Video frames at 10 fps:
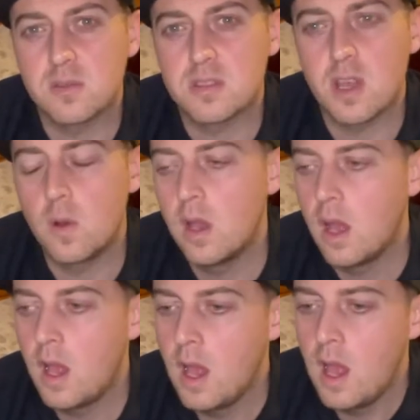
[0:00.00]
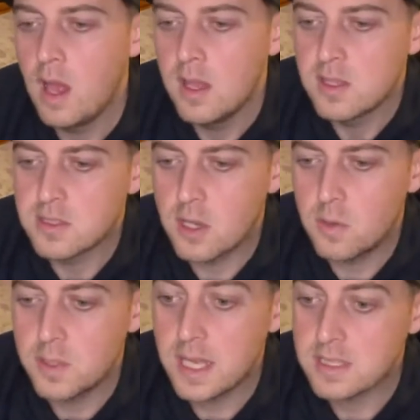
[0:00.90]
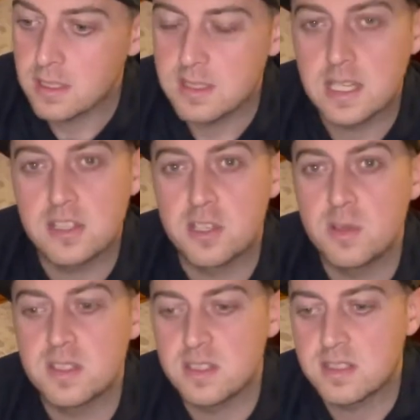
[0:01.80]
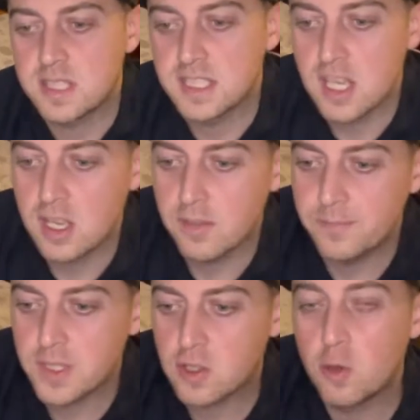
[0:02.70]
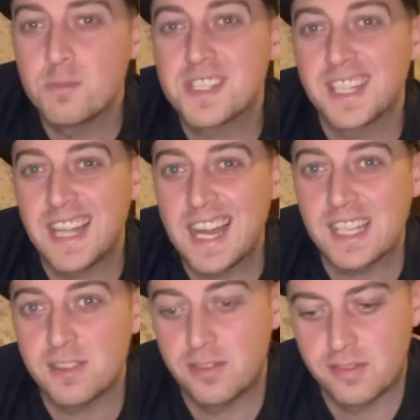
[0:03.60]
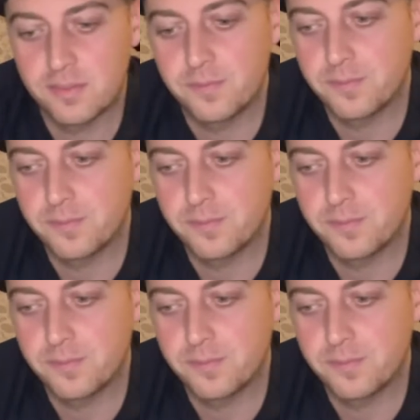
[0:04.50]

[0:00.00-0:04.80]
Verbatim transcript: So, so yes, yeah, so let's get to it. So this is... Uh, come to life.